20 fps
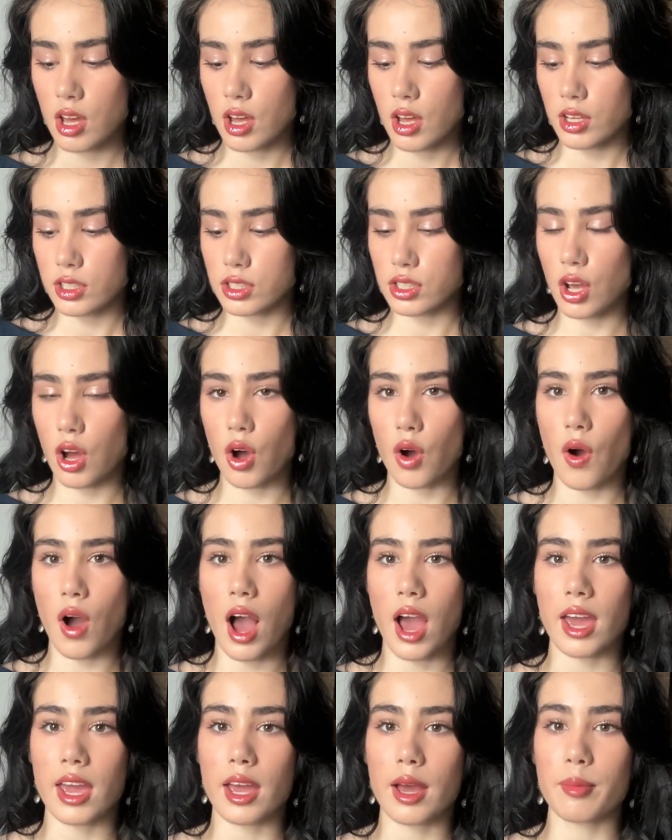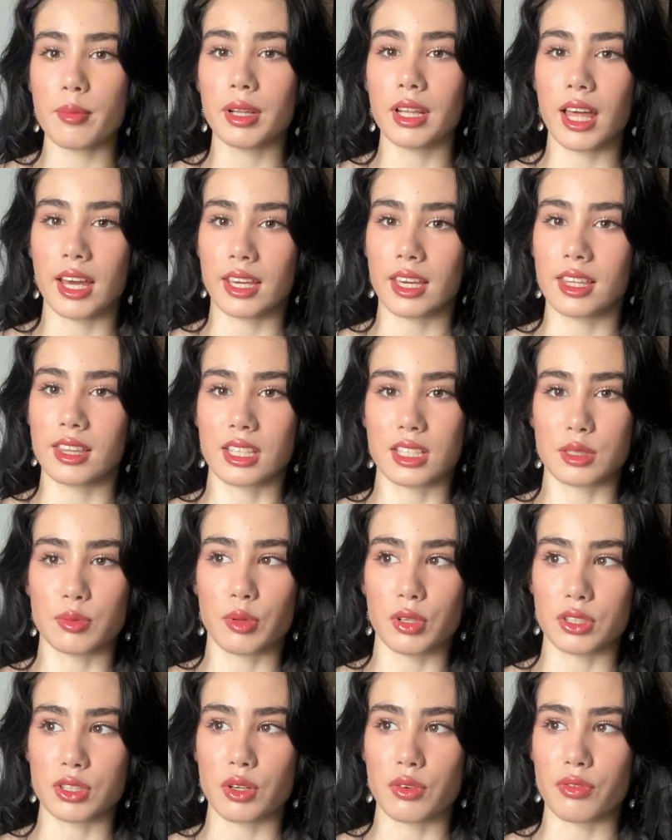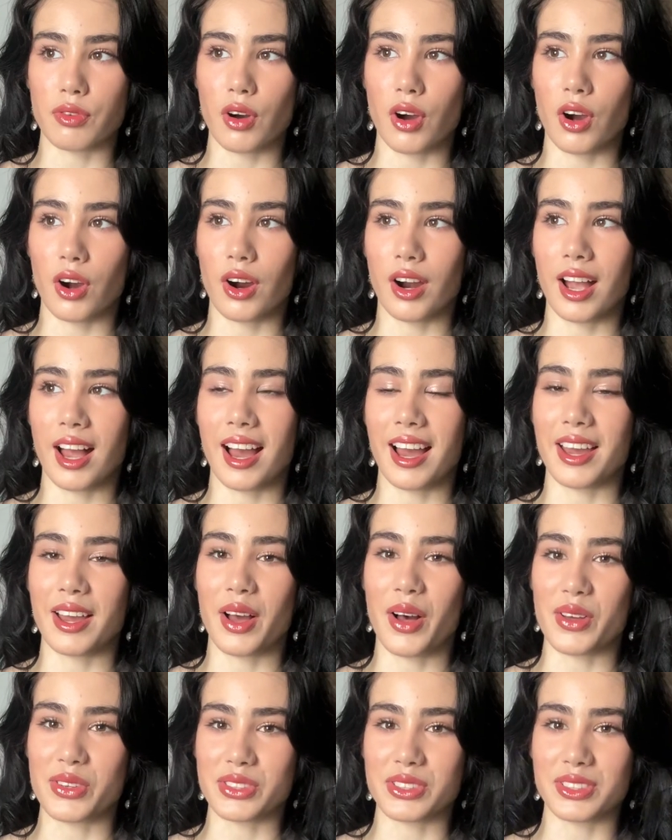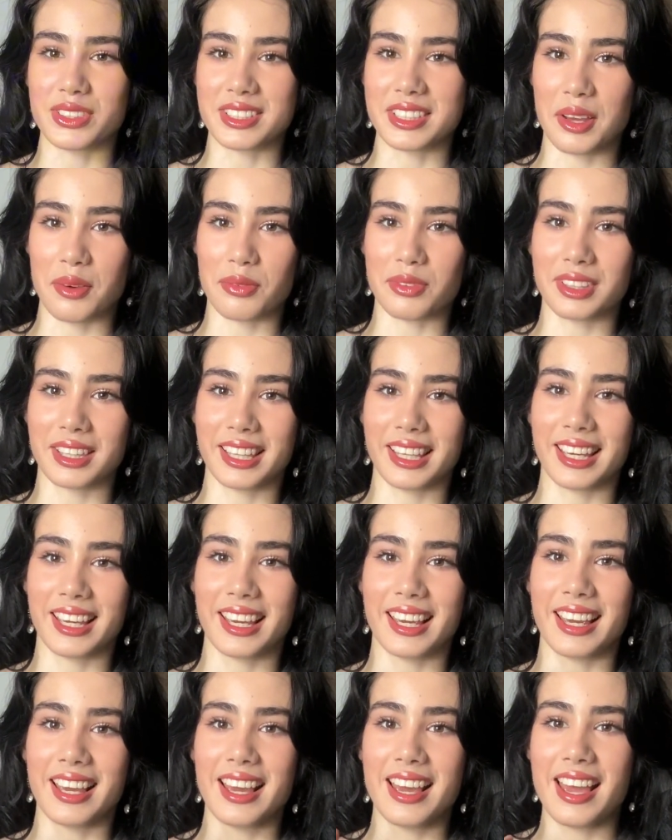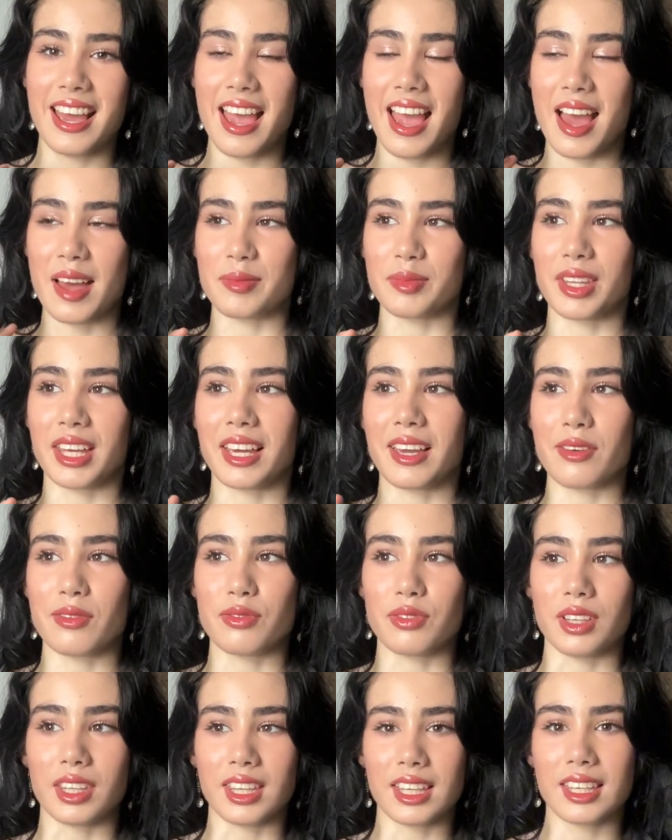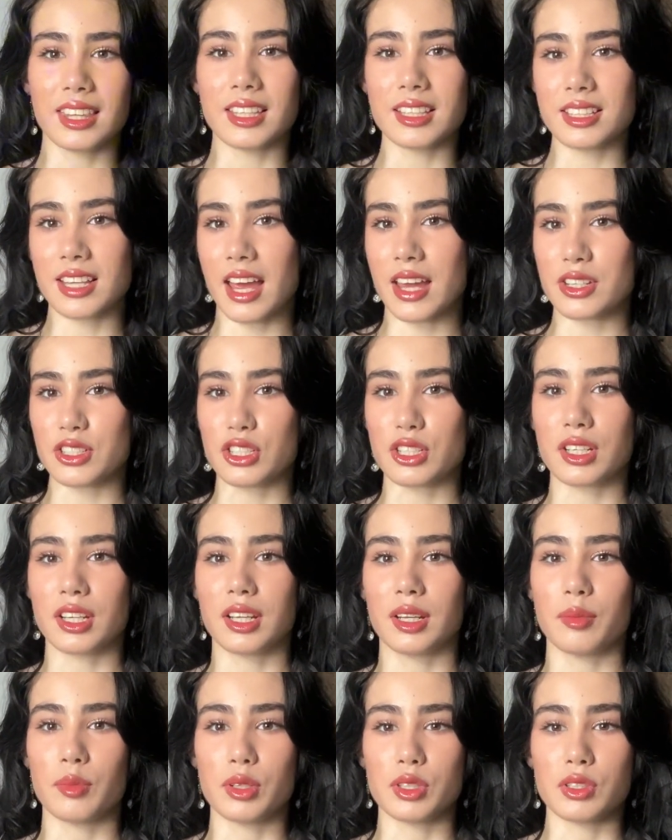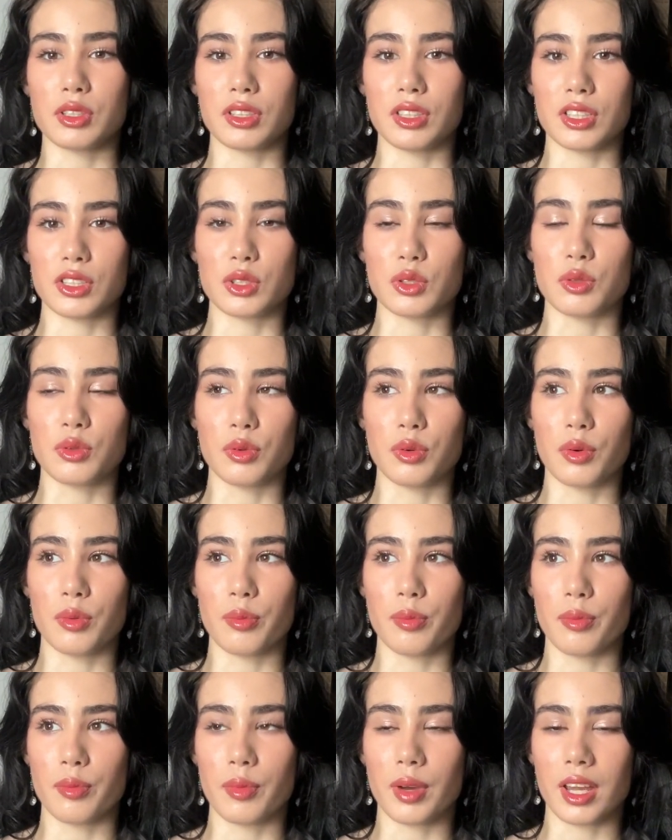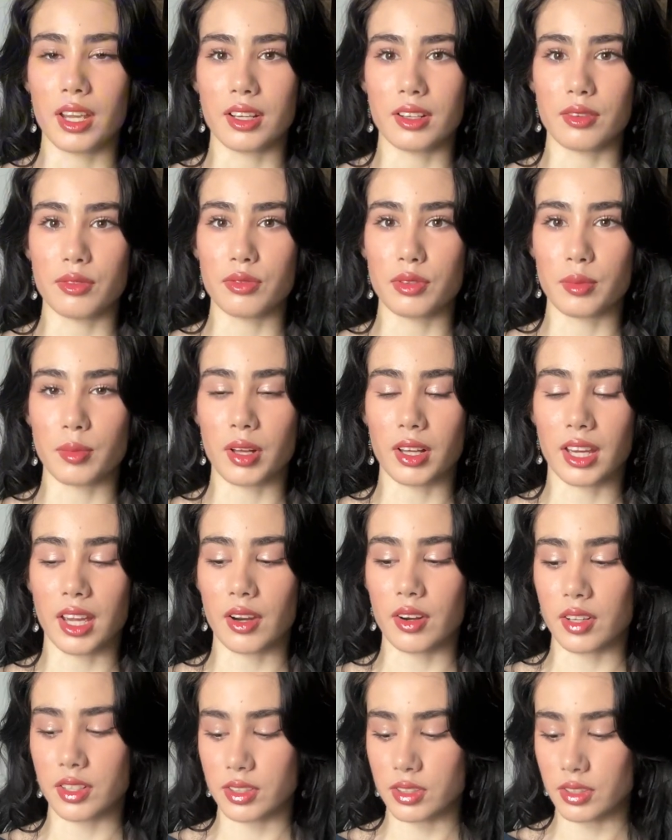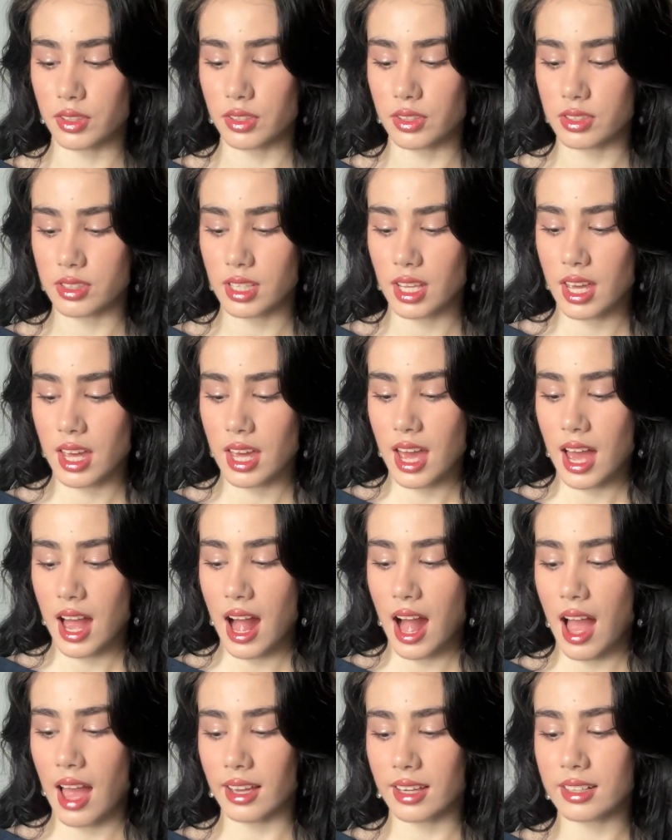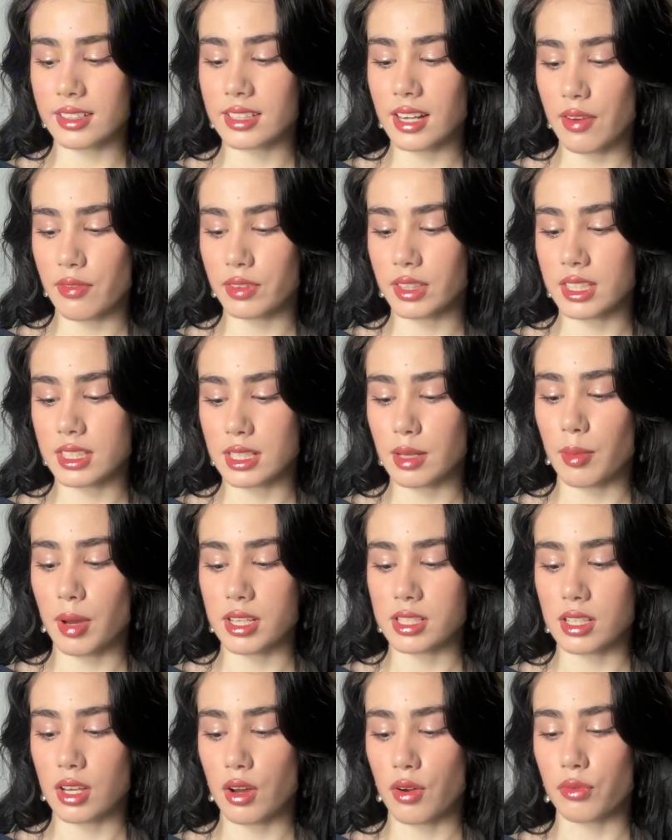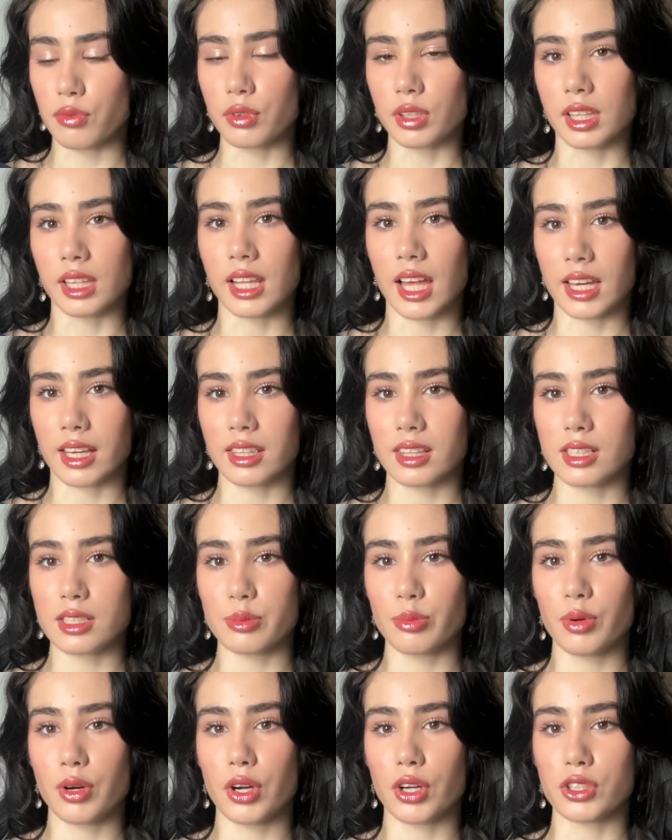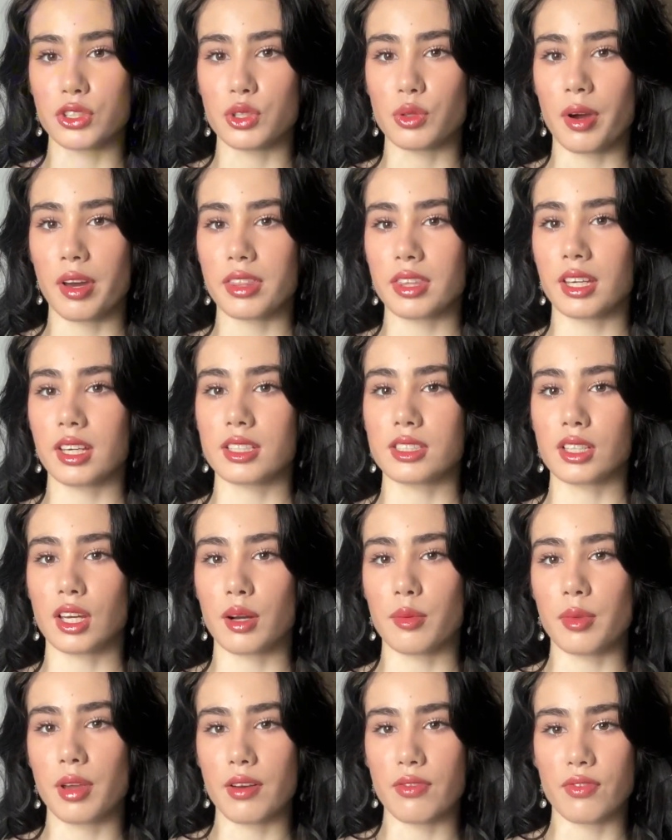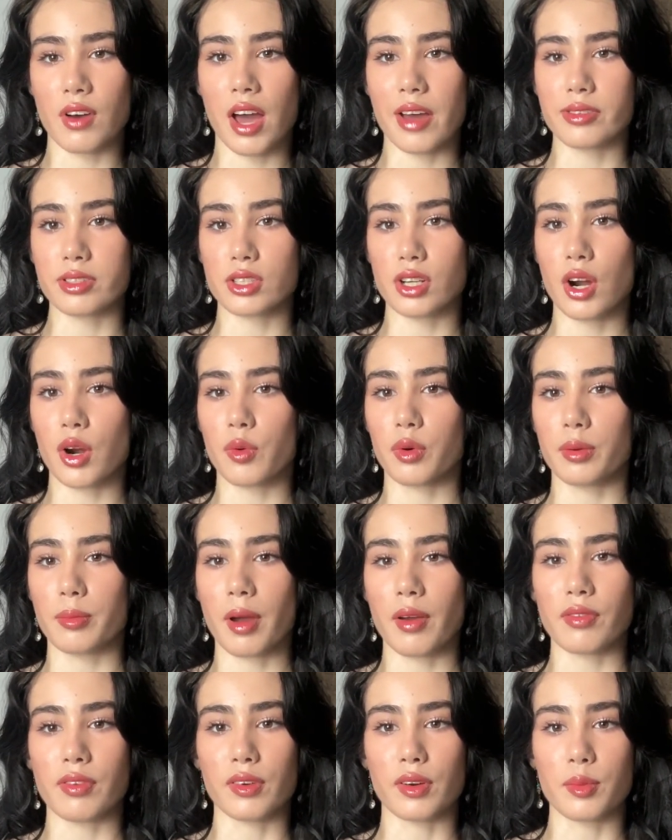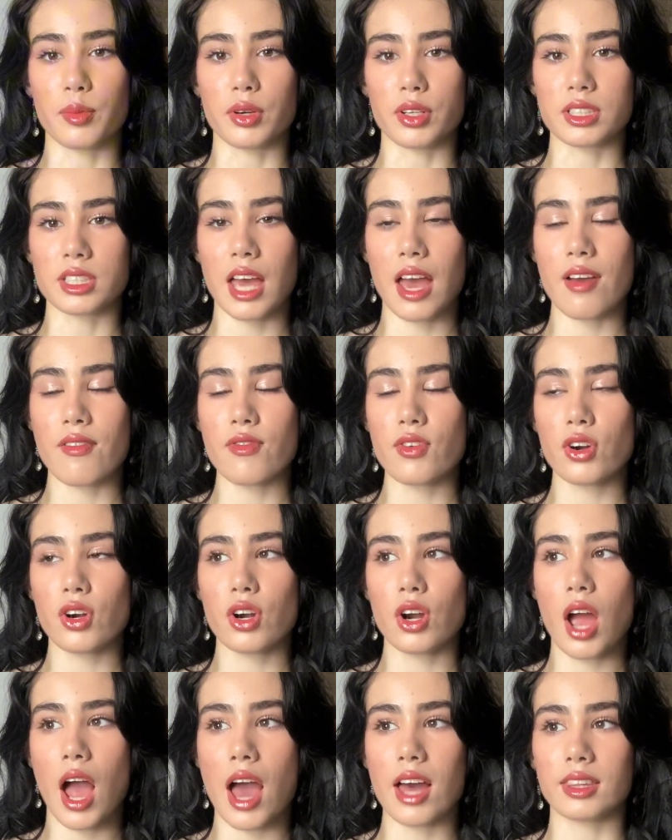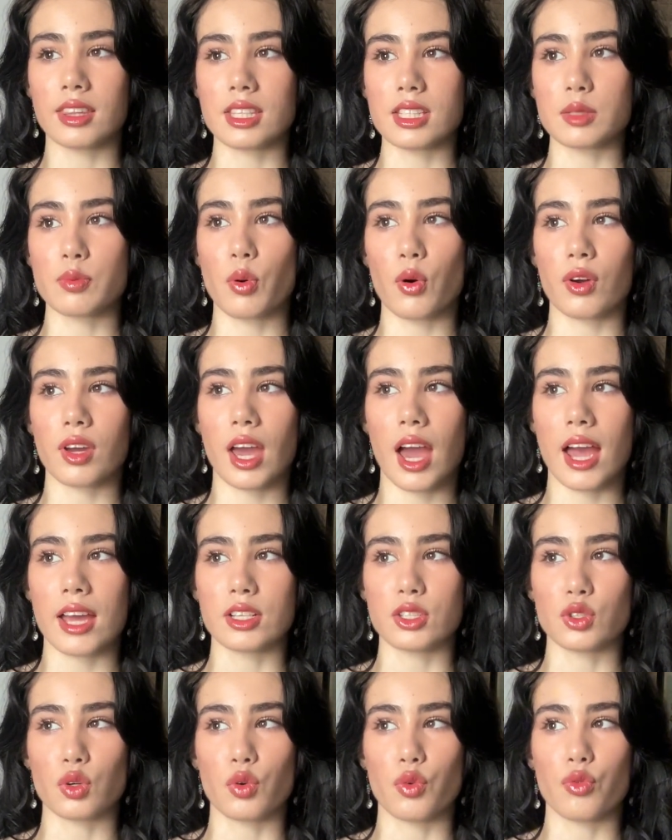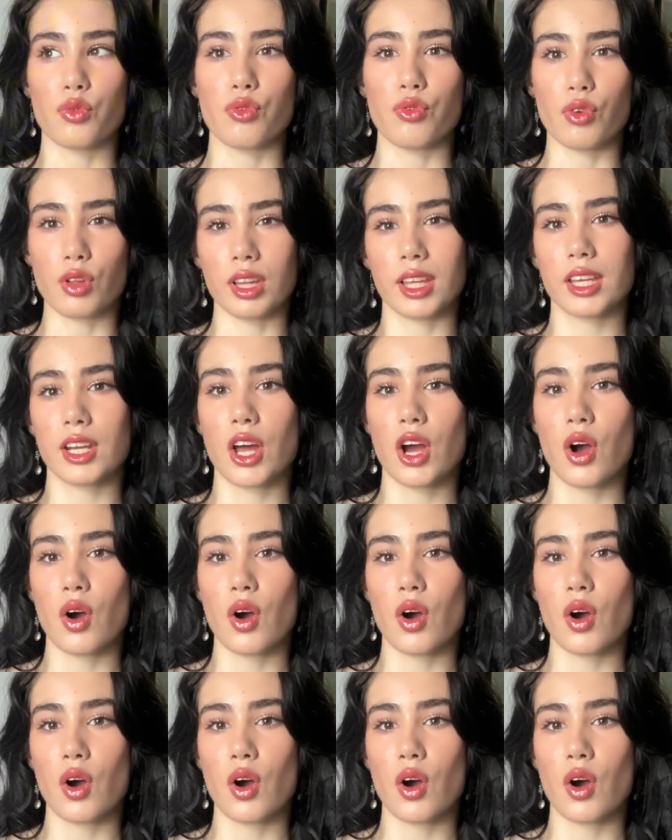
So I am liking this book so far. I also definitely am like feeling the tension between the 2 main female characters. I can definitely see myself really liking this book. Do I think it's going to be a 5-star, one of my favorite books ever? At this point, I don't fully know.